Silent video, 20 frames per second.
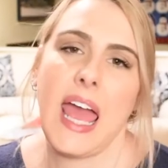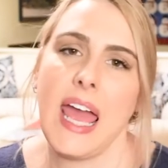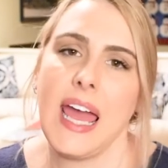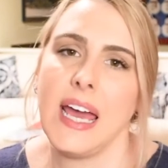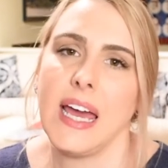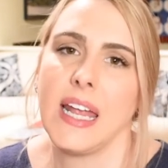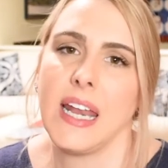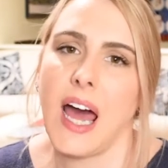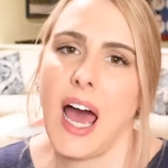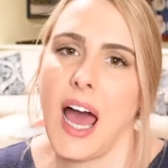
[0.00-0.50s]

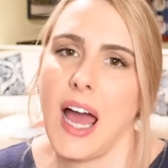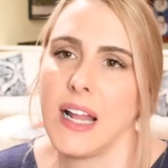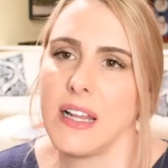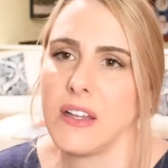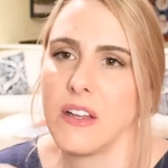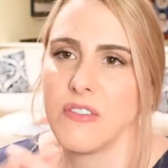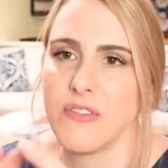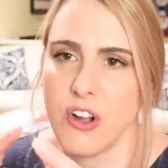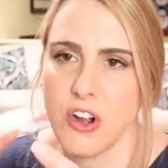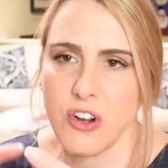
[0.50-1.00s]
and I
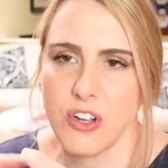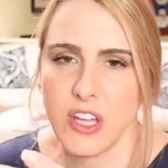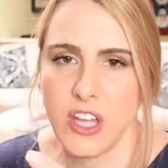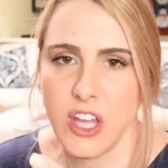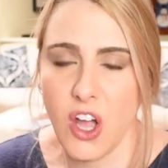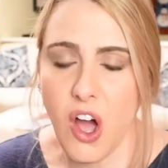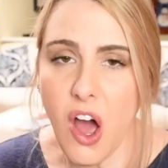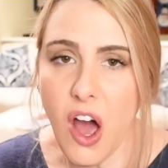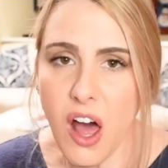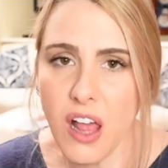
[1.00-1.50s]
love
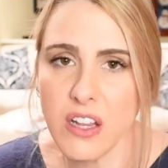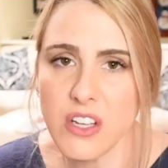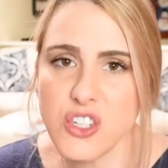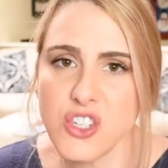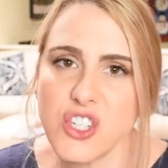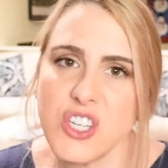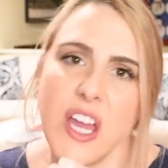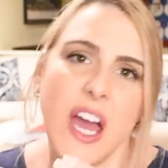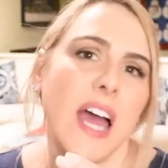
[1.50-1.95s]
archaeology.